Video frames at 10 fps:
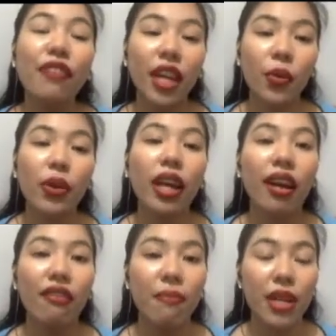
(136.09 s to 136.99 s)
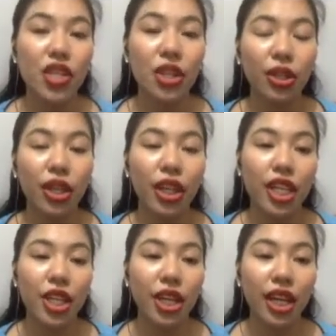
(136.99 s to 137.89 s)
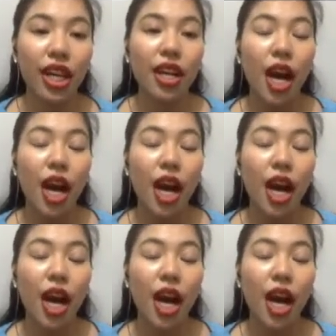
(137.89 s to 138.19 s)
like what I have mentioned earlier,